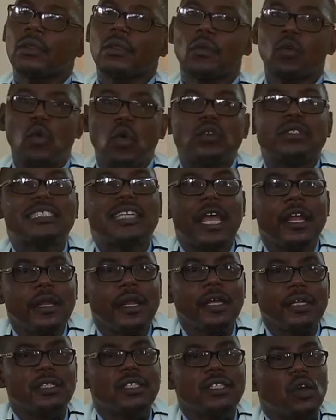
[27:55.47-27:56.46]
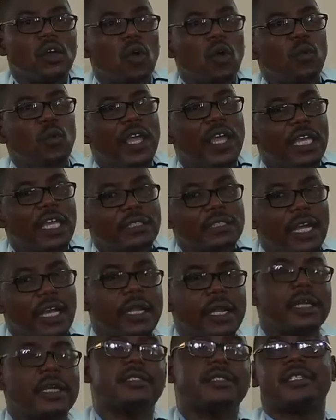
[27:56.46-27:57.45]
good tenant or wicked
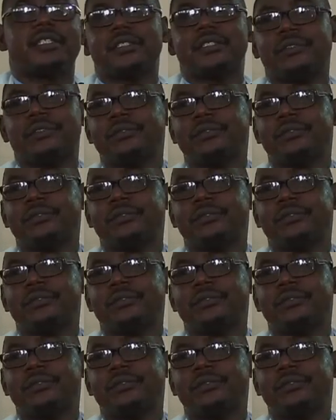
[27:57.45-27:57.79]
tenant?